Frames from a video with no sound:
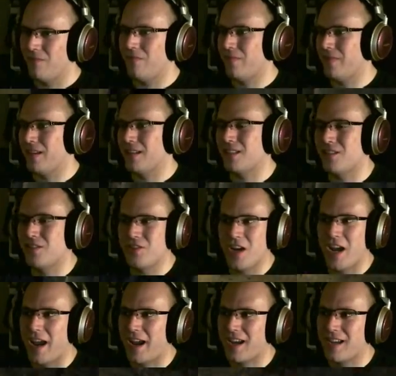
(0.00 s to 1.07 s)
it's
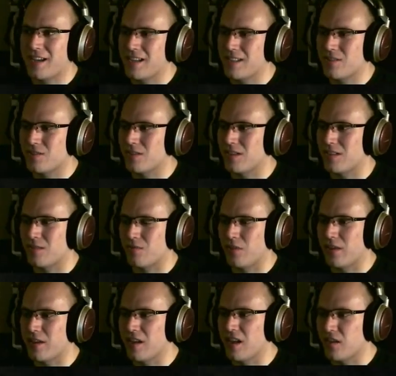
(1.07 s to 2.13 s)
jack. It's it's
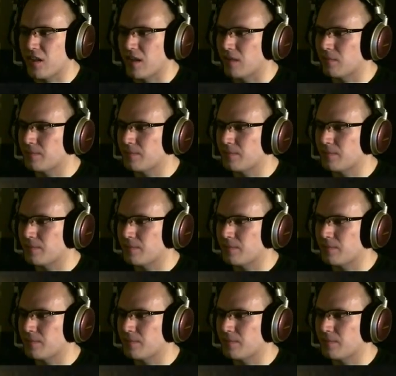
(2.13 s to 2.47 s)
really nothing.